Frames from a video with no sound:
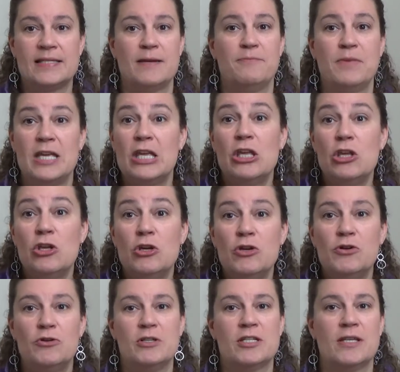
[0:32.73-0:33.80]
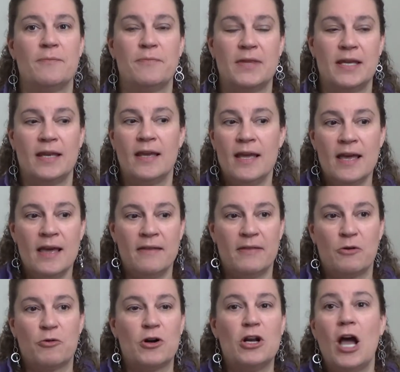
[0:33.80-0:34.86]
something huge, something
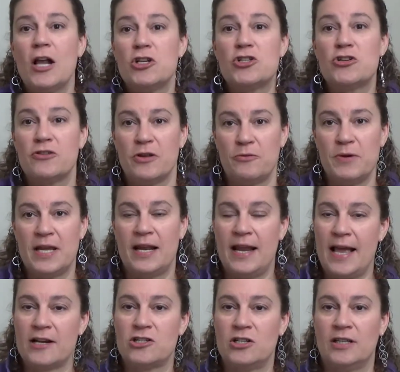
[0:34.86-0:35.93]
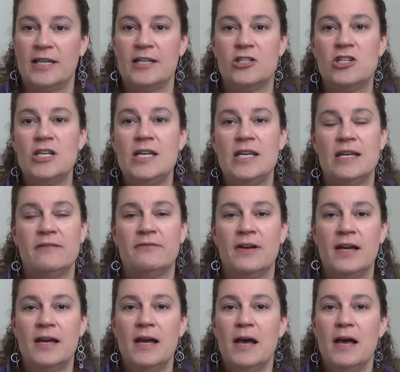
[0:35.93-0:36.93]
that we're not sure that we can actually achieve.